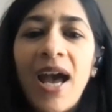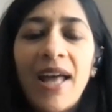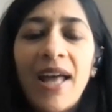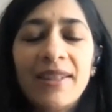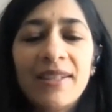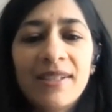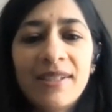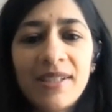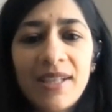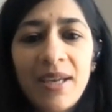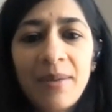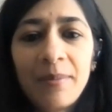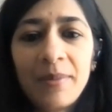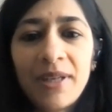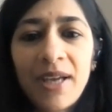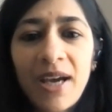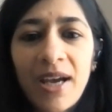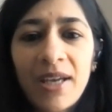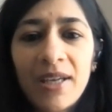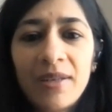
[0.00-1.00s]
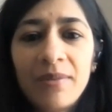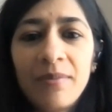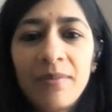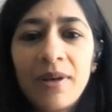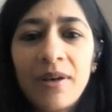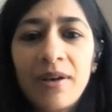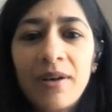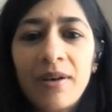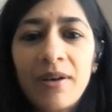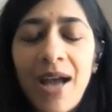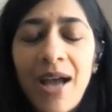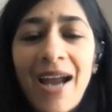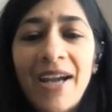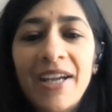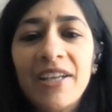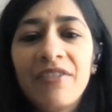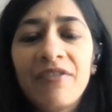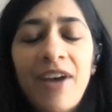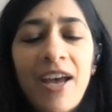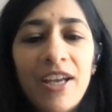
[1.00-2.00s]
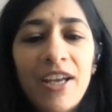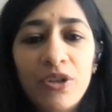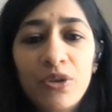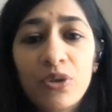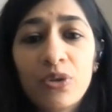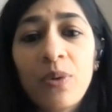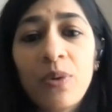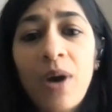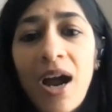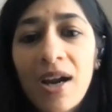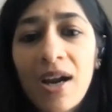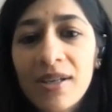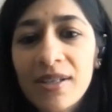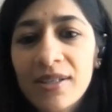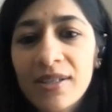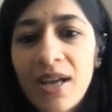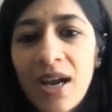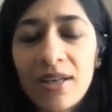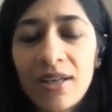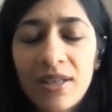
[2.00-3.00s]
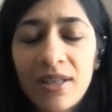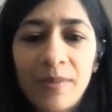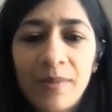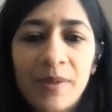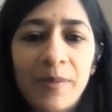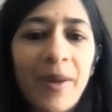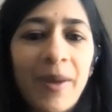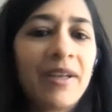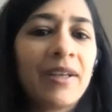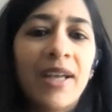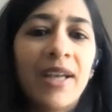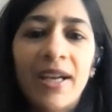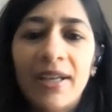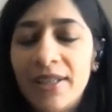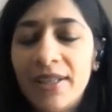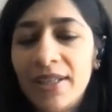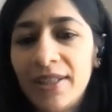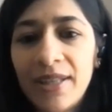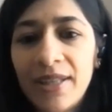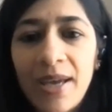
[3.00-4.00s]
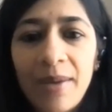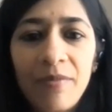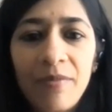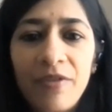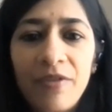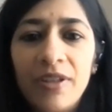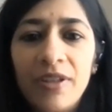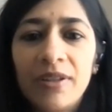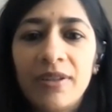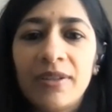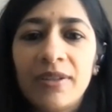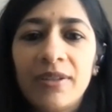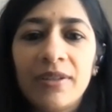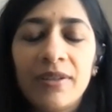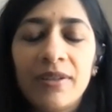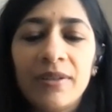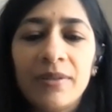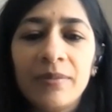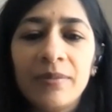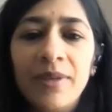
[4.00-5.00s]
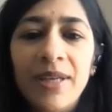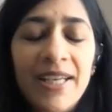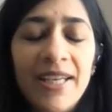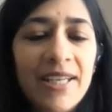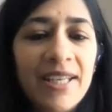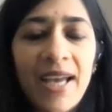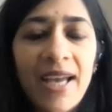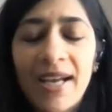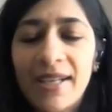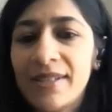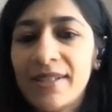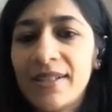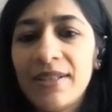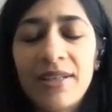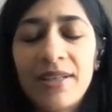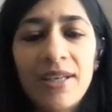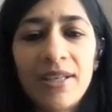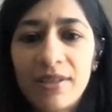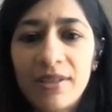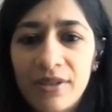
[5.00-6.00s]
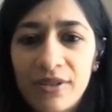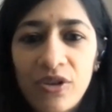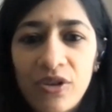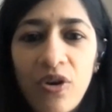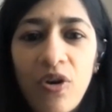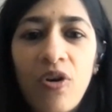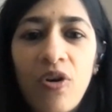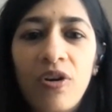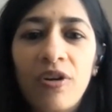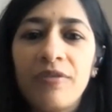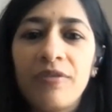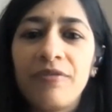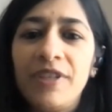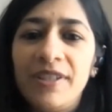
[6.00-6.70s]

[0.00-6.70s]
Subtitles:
at the same time adding value to our startups by connecting them with the leading accelerators or